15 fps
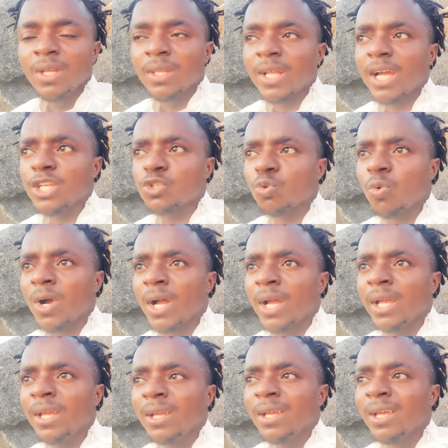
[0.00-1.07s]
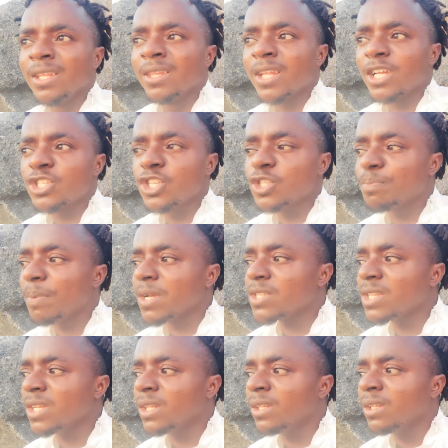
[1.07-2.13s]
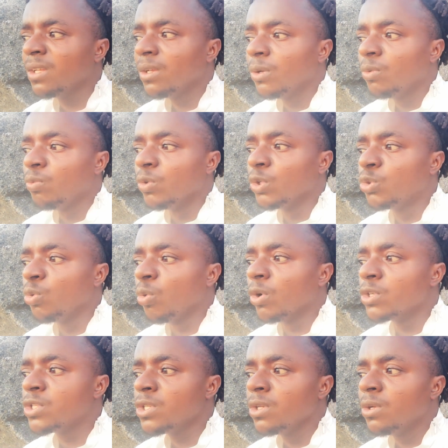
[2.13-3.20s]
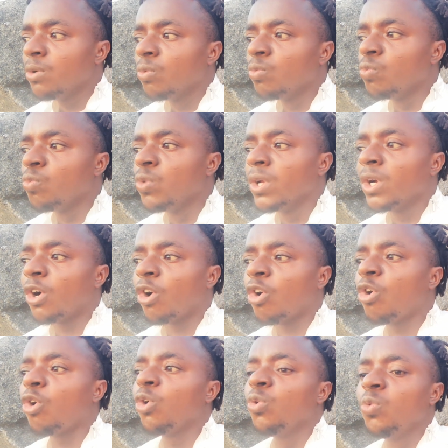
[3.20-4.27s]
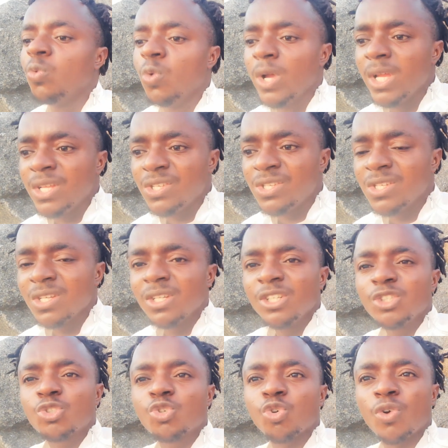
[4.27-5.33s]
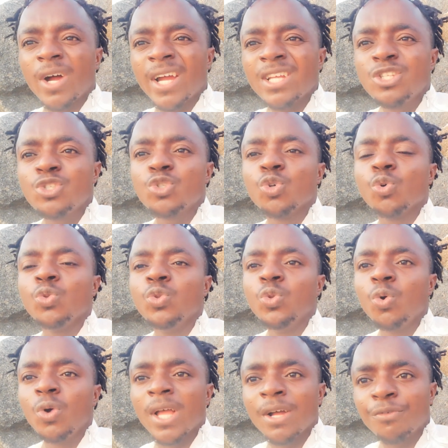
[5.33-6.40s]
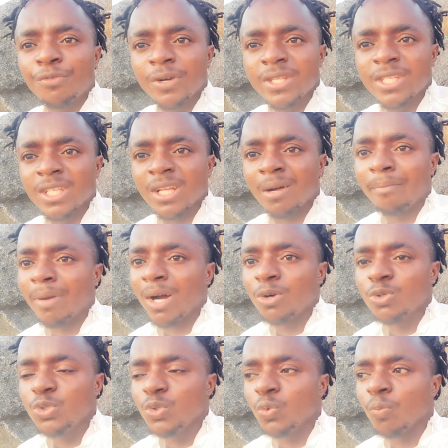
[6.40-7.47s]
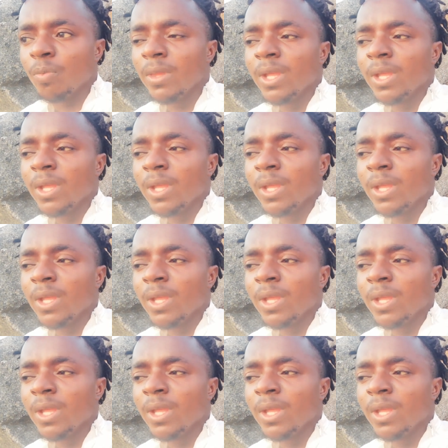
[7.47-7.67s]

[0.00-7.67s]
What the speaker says: That is why a narcissist person will do what we always try to know everything about you.